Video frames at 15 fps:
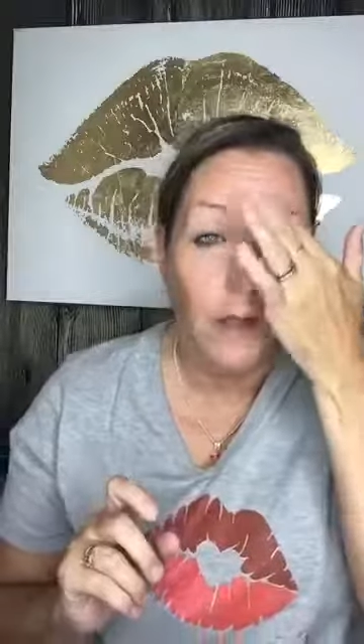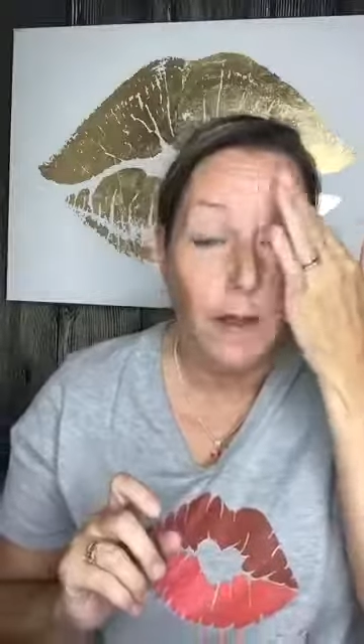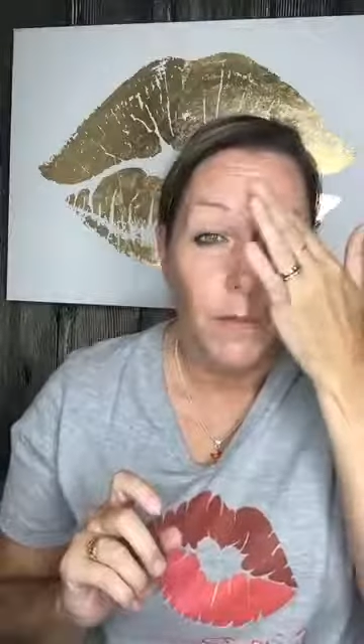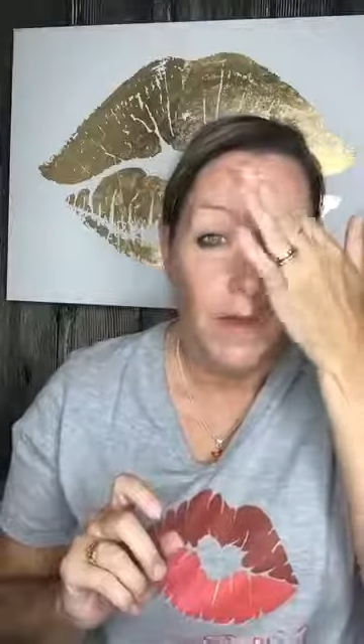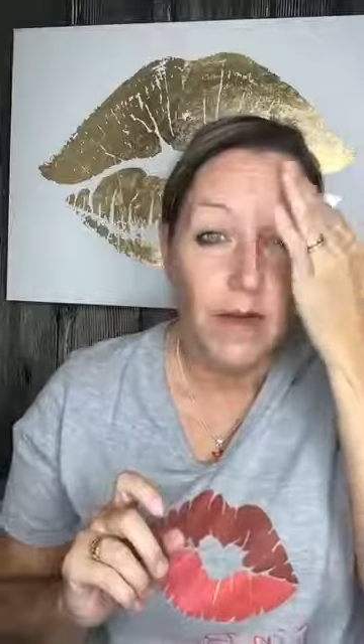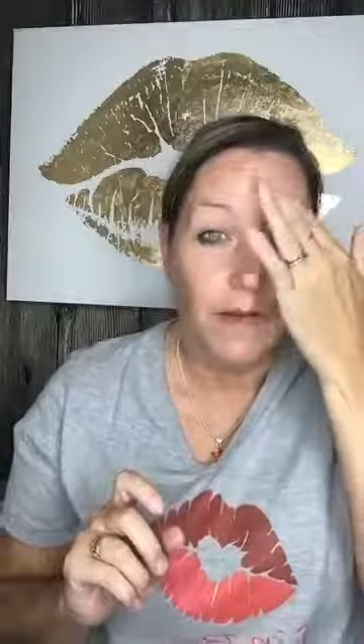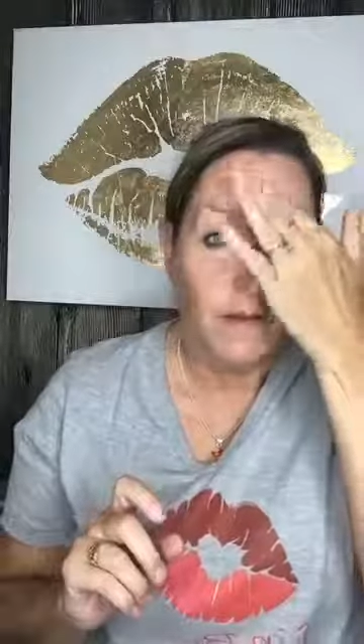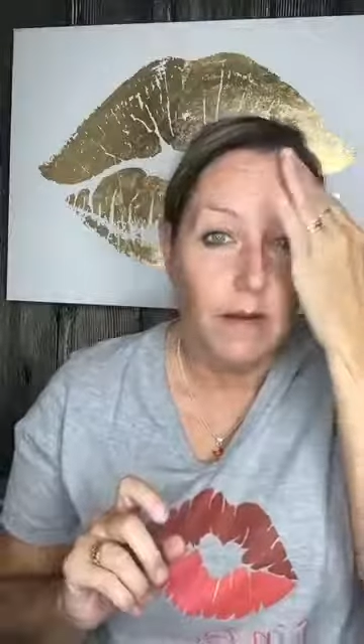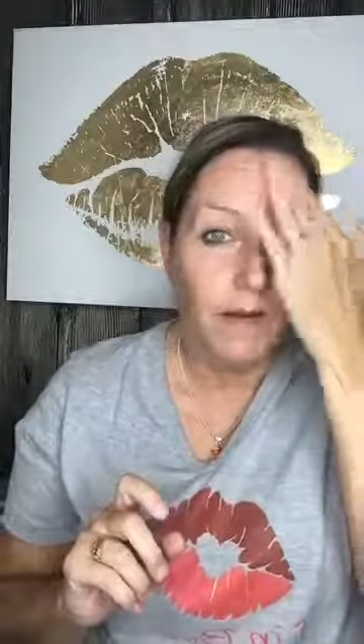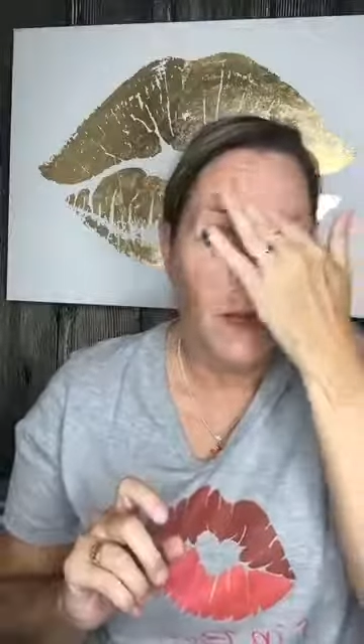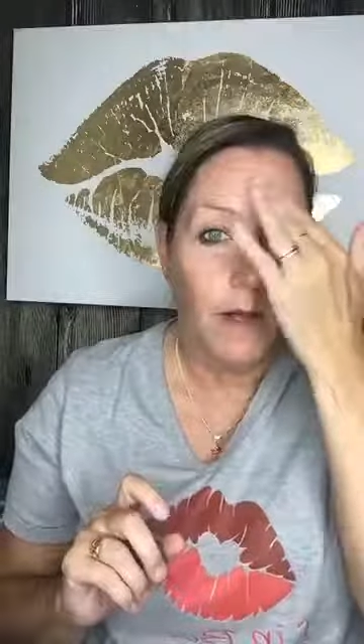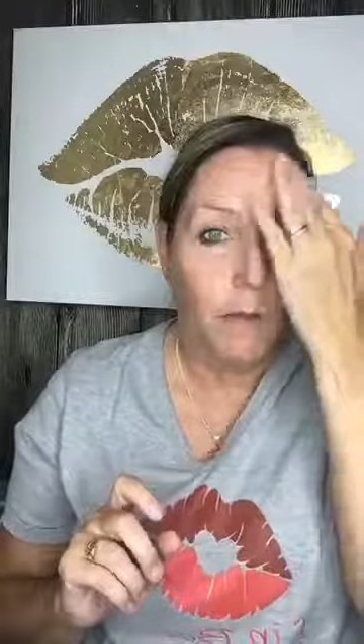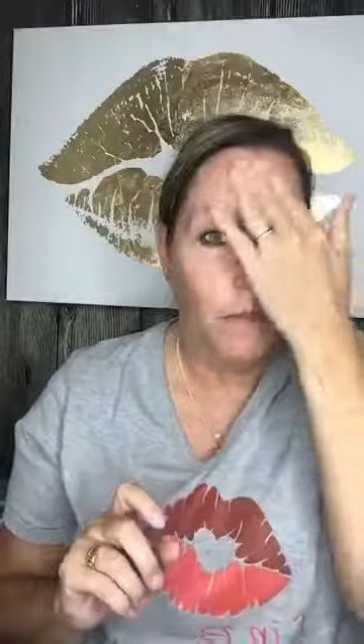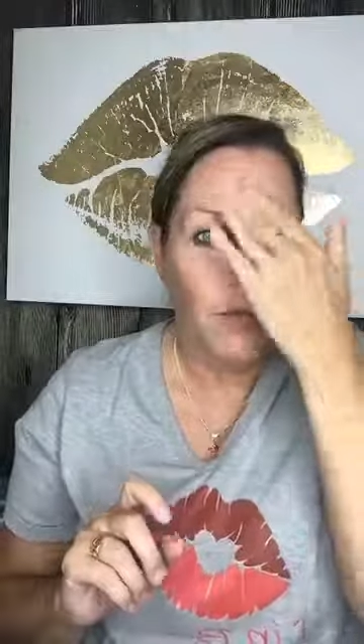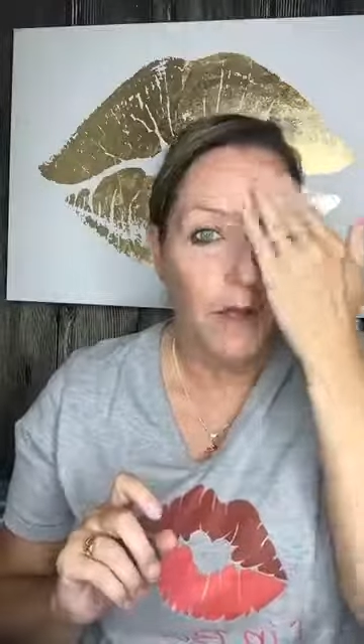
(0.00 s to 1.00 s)
because it's going to
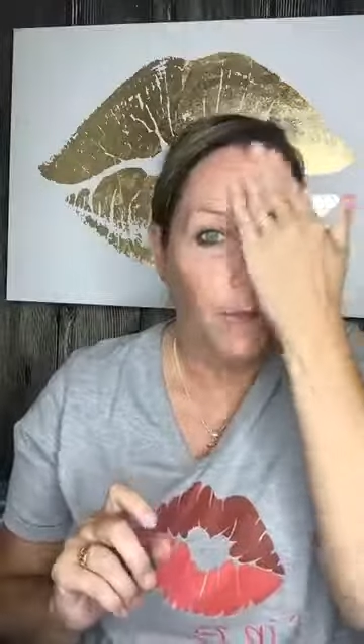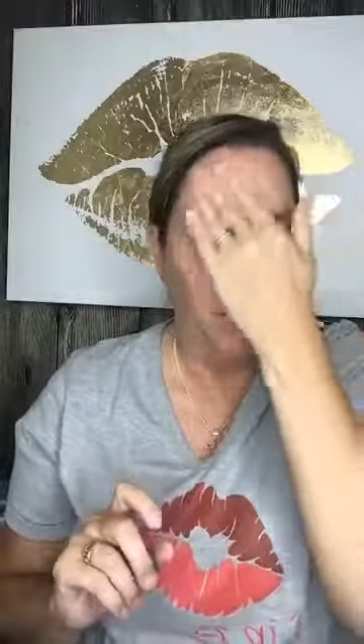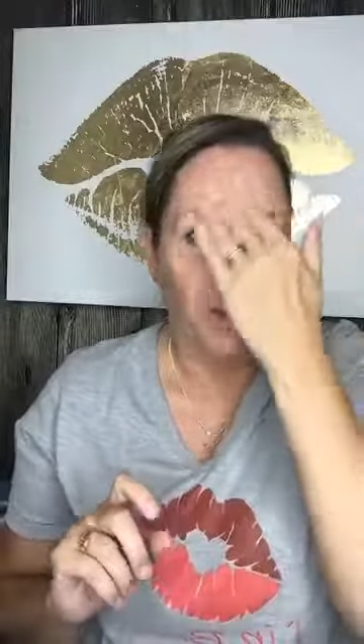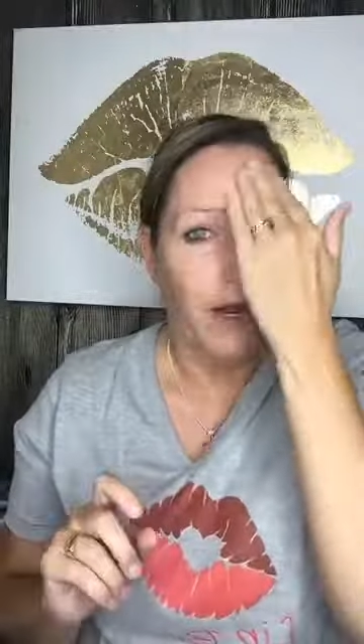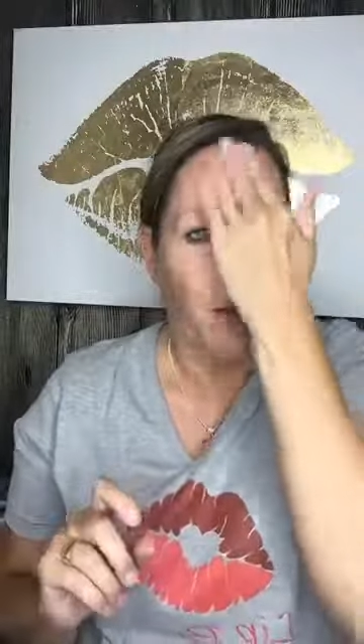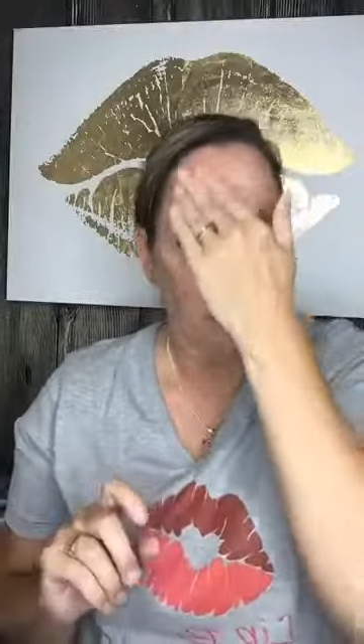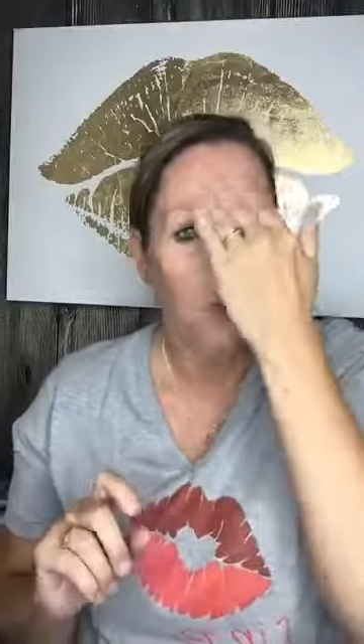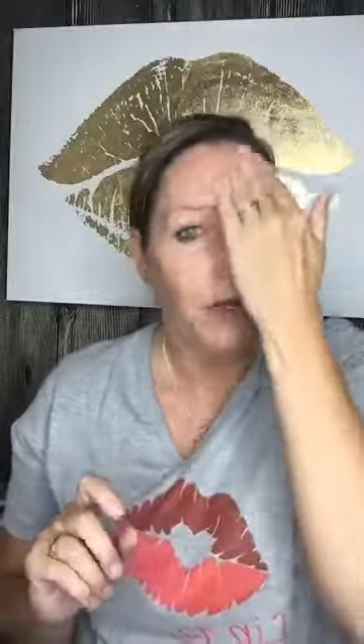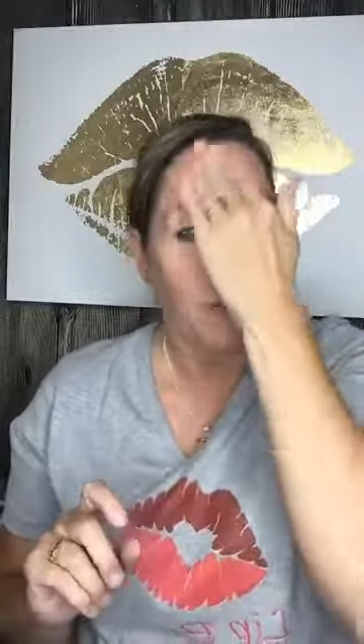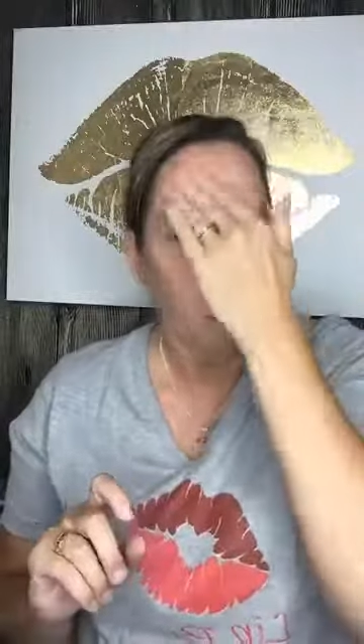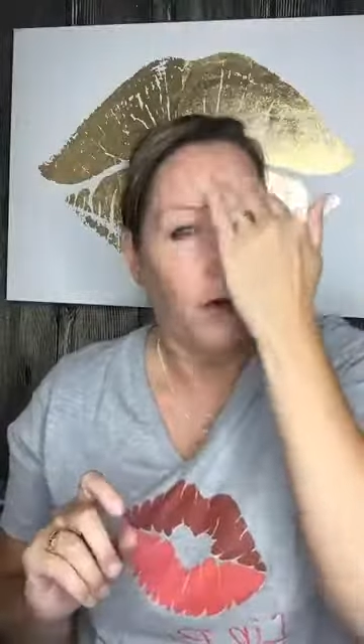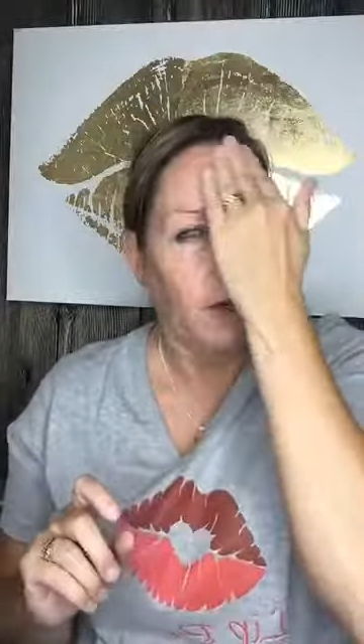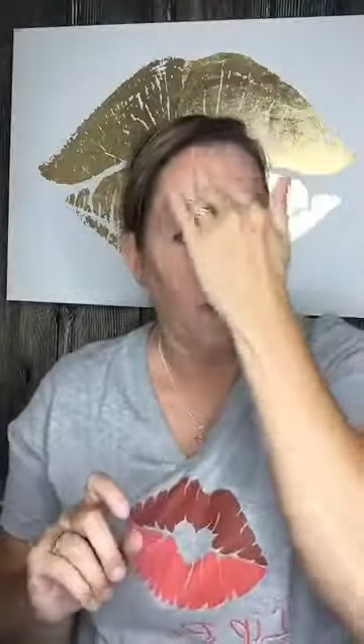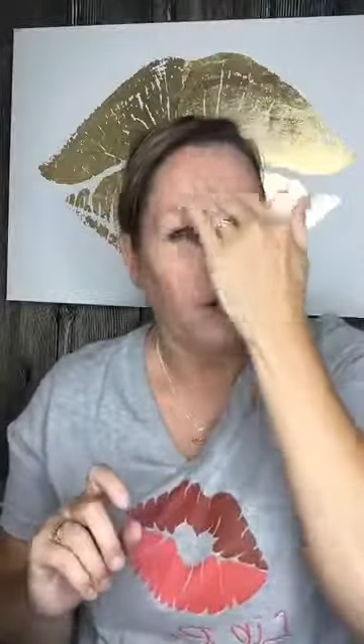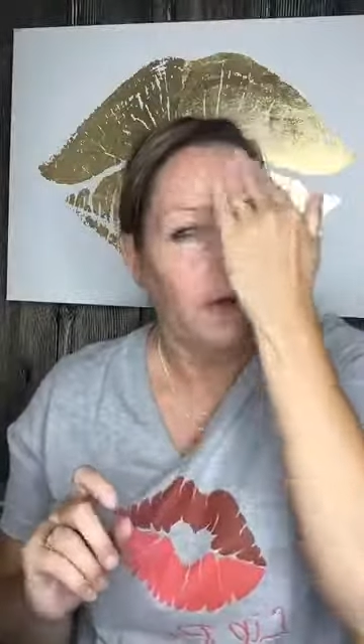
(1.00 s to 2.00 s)
help plump it out and
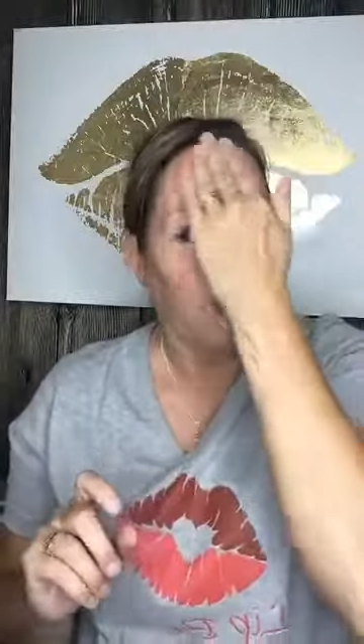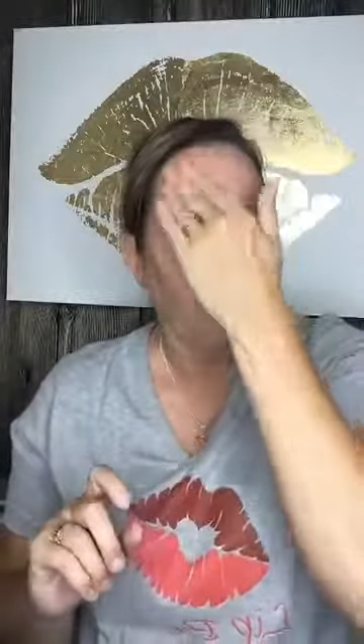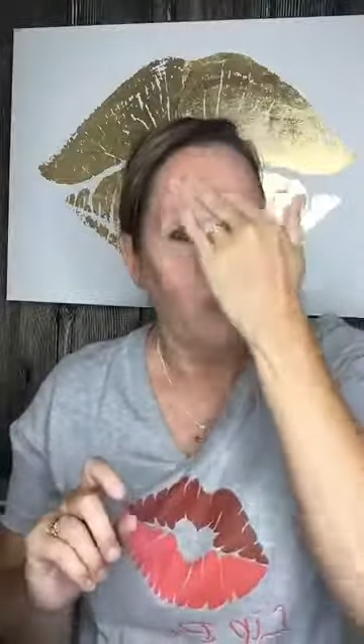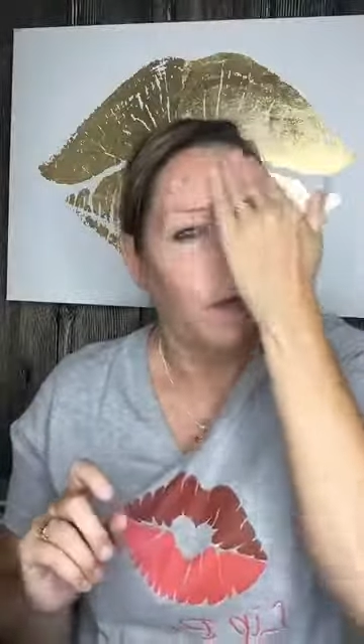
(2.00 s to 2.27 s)
you're going to see